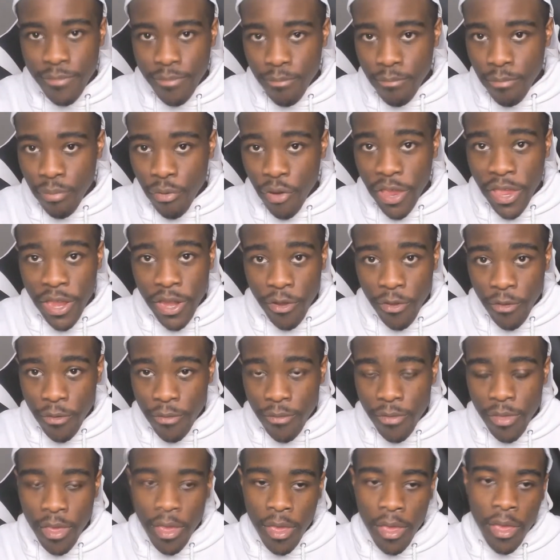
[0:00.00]
brand new.
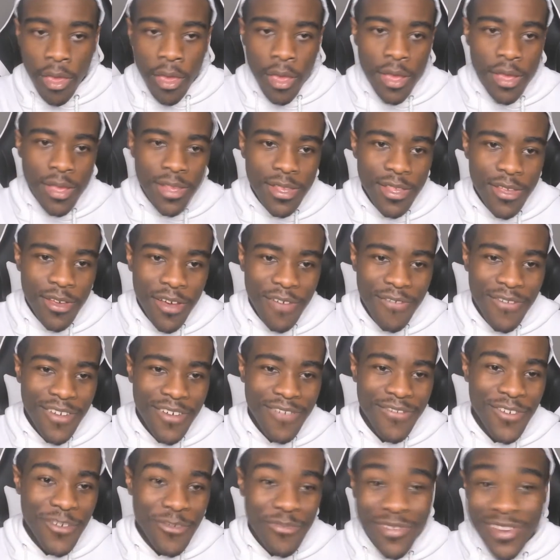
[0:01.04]
So I,
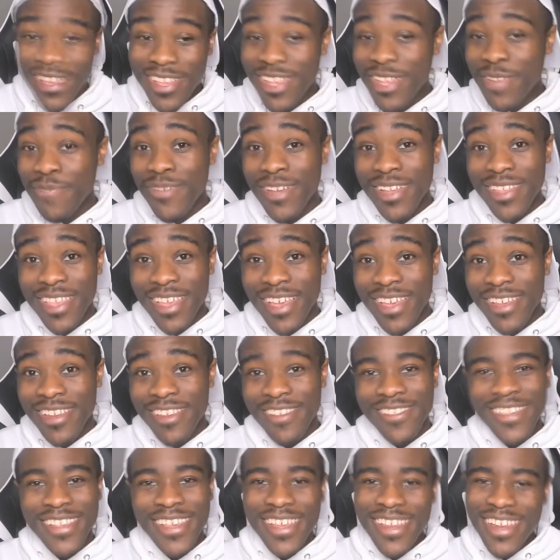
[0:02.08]
feel pretty good about that. You know
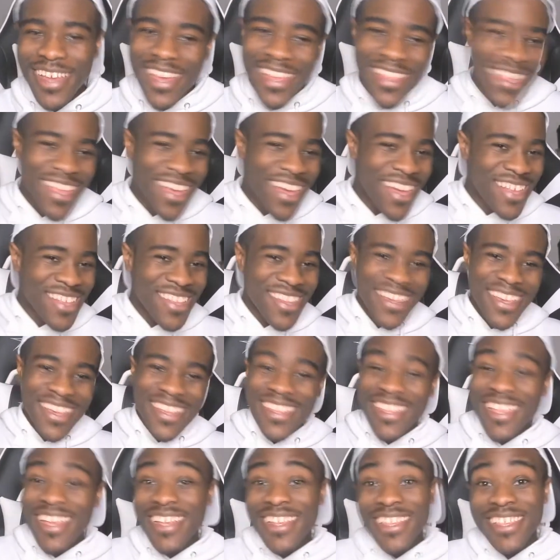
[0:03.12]
what I'm saying? 9,000,
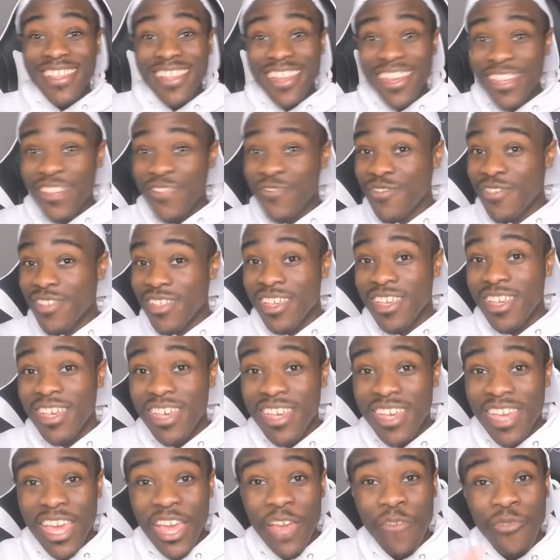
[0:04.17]
that's, that's, that's really
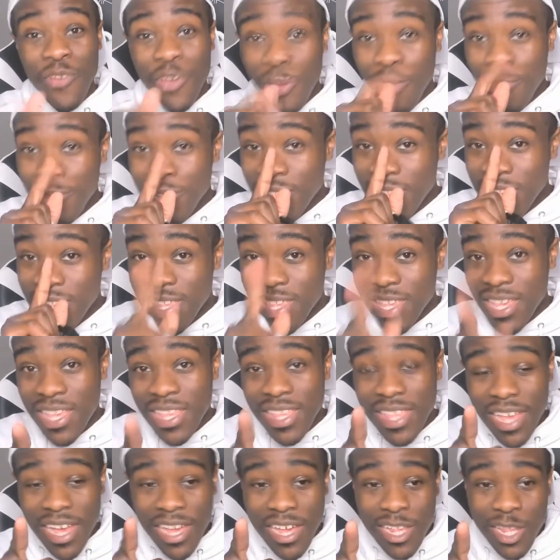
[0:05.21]
good. And we almost to
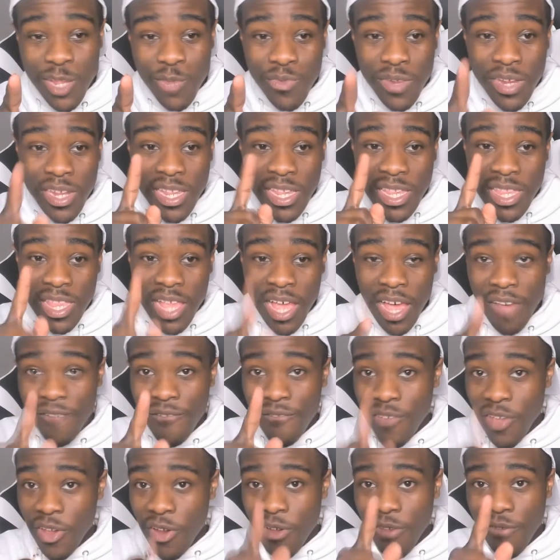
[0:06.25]
10,000, which is not
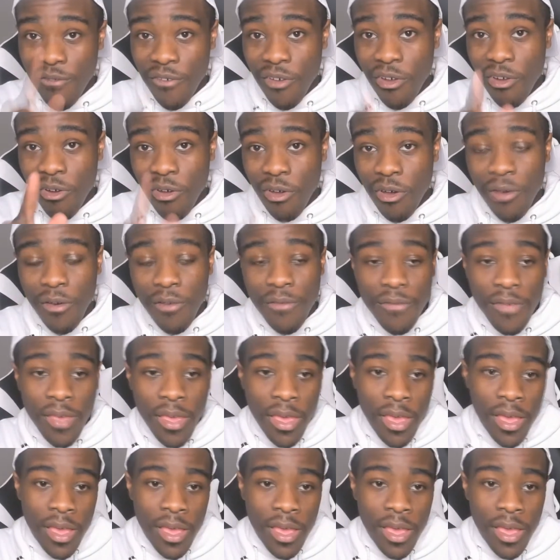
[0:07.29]
very far off.